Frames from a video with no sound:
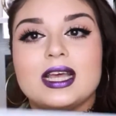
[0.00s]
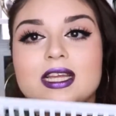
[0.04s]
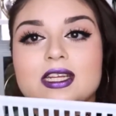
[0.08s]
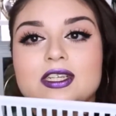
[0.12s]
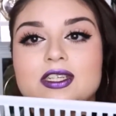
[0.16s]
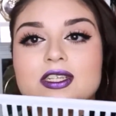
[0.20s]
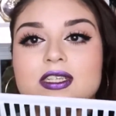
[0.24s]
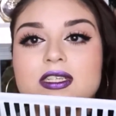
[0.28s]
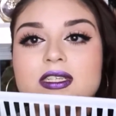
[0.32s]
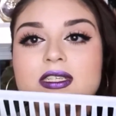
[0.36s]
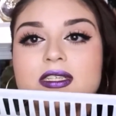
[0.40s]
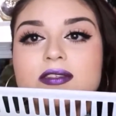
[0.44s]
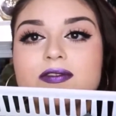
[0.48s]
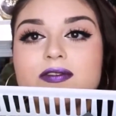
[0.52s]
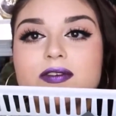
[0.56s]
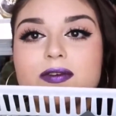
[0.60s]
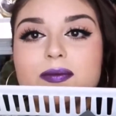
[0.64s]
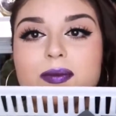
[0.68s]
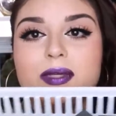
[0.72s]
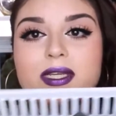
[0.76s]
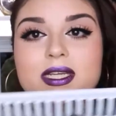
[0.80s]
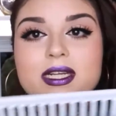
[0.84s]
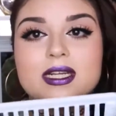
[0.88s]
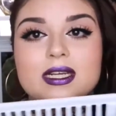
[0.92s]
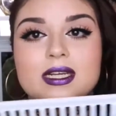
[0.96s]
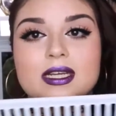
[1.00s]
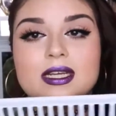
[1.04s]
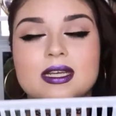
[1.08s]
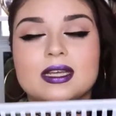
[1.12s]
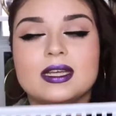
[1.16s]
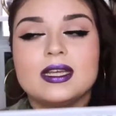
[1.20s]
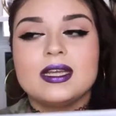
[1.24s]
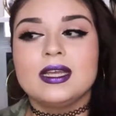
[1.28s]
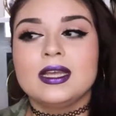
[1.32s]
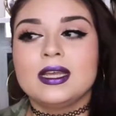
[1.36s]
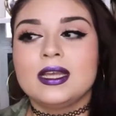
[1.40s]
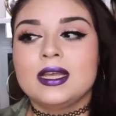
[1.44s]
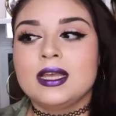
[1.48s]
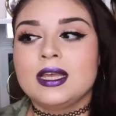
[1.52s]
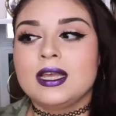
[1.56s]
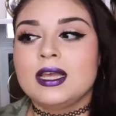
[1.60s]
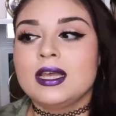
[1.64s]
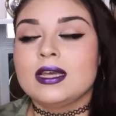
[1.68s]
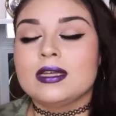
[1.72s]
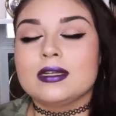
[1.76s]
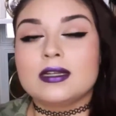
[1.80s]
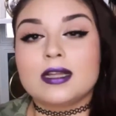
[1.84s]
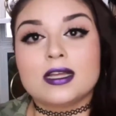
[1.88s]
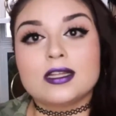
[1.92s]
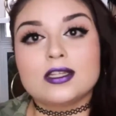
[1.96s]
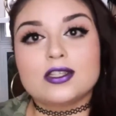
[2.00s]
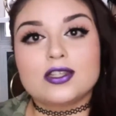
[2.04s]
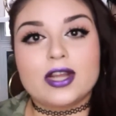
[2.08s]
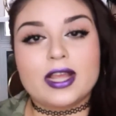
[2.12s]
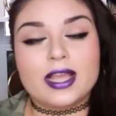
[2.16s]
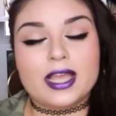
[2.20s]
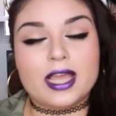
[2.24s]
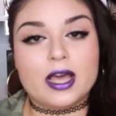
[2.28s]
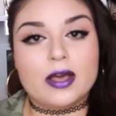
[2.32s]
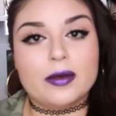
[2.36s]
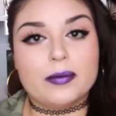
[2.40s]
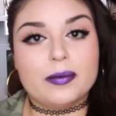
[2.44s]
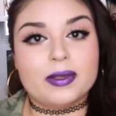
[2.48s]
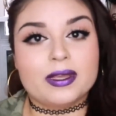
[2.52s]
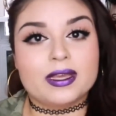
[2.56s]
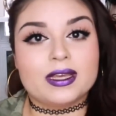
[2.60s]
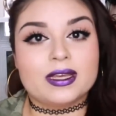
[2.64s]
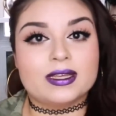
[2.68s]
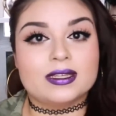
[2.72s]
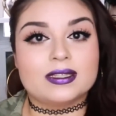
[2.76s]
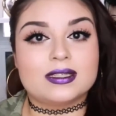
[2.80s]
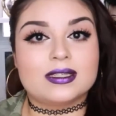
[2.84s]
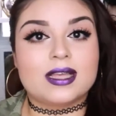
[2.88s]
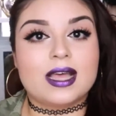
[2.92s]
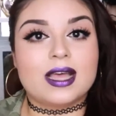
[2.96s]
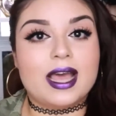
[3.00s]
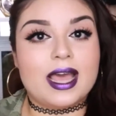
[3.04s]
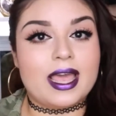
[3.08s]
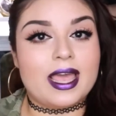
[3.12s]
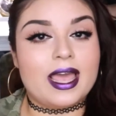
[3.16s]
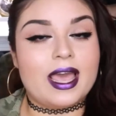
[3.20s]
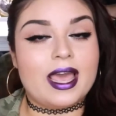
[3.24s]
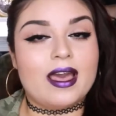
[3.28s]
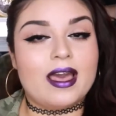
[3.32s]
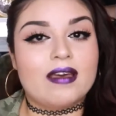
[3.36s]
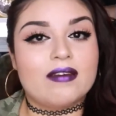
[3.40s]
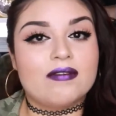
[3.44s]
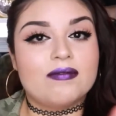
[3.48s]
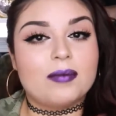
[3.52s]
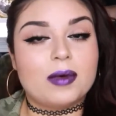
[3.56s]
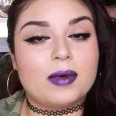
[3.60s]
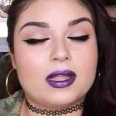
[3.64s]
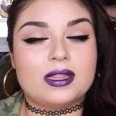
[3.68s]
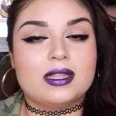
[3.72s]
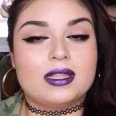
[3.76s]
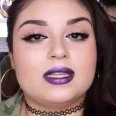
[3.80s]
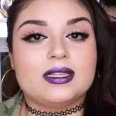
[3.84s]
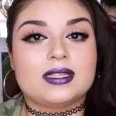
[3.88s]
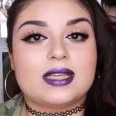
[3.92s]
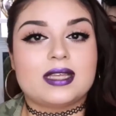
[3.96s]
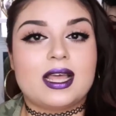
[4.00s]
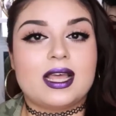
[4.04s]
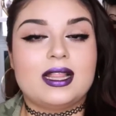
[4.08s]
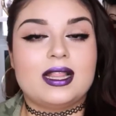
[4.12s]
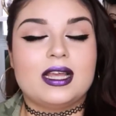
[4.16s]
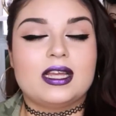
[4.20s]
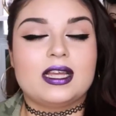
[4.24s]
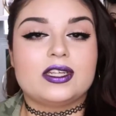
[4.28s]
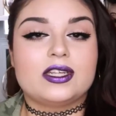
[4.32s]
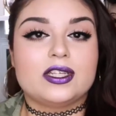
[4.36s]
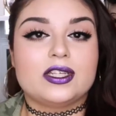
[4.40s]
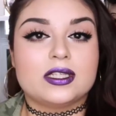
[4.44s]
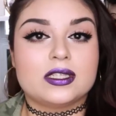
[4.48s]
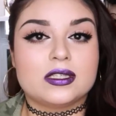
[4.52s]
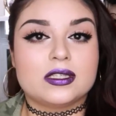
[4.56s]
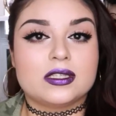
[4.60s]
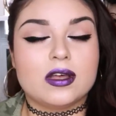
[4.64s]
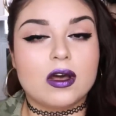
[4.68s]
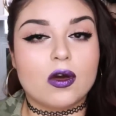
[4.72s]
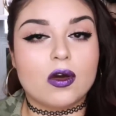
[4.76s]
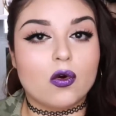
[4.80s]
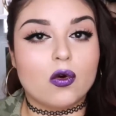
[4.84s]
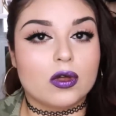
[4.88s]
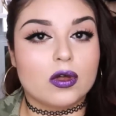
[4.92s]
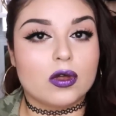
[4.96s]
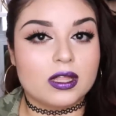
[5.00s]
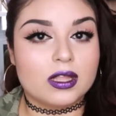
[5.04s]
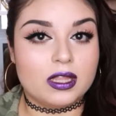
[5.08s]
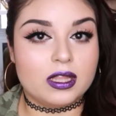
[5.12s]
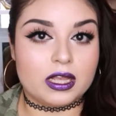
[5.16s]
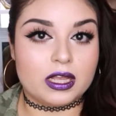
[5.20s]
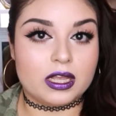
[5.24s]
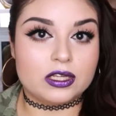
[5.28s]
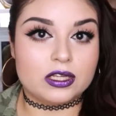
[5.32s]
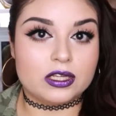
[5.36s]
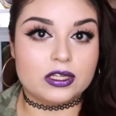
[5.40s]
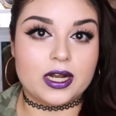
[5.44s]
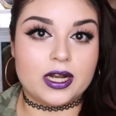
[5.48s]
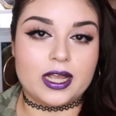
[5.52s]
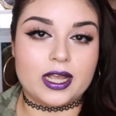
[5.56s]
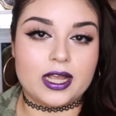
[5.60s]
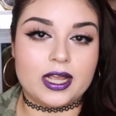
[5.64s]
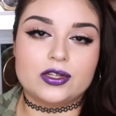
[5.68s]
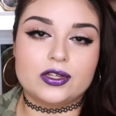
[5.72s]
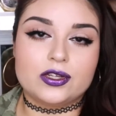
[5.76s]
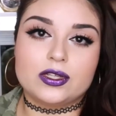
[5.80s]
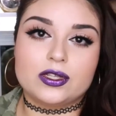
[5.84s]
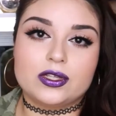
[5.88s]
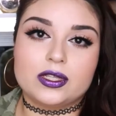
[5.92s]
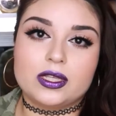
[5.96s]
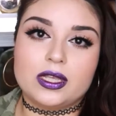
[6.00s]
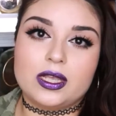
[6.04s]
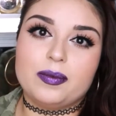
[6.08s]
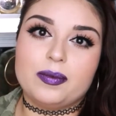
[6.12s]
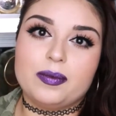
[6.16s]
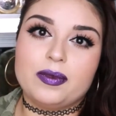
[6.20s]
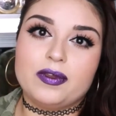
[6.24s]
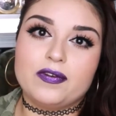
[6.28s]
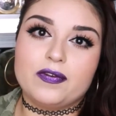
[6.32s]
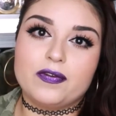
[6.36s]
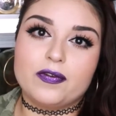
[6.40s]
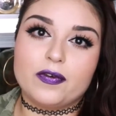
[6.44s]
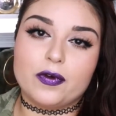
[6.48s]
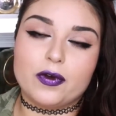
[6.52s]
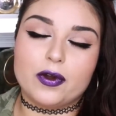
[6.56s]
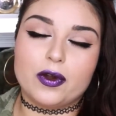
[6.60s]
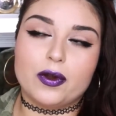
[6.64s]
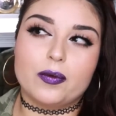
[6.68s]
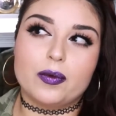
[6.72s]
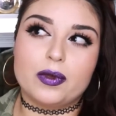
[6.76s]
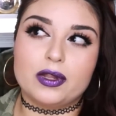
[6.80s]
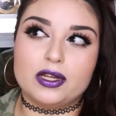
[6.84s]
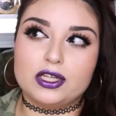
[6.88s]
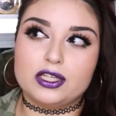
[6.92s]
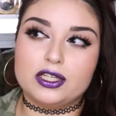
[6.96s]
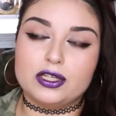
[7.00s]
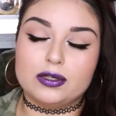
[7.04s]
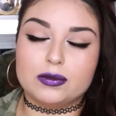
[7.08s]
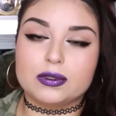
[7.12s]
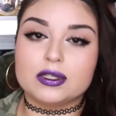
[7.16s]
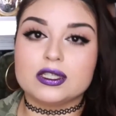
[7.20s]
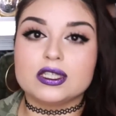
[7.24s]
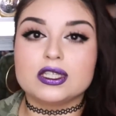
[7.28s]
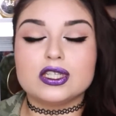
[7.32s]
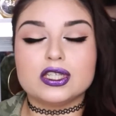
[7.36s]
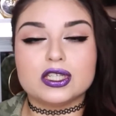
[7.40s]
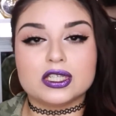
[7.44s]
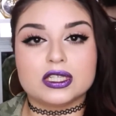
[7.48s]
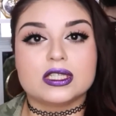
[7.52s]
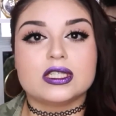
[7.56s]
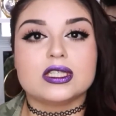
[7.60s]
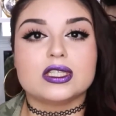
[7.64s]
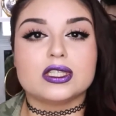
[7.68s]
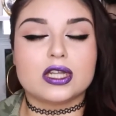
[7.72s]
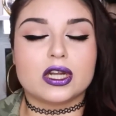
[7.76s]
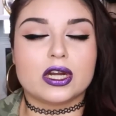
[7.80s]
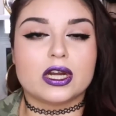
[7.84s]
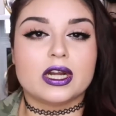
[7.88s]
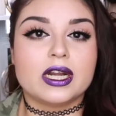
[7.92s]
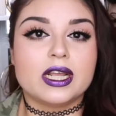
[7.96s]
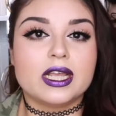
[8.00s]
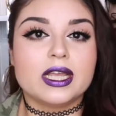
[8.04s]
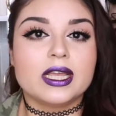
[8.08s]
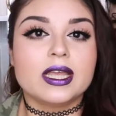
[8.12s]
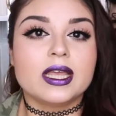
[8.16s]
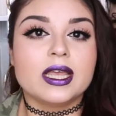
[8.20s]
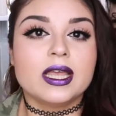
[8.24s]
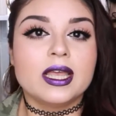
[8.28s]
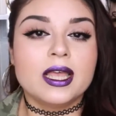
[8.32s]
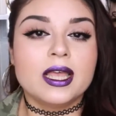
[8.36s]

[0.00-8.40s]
lashes for me to not try out, because I have bought these eyelashes, the whole collection actually, before when she was just starting.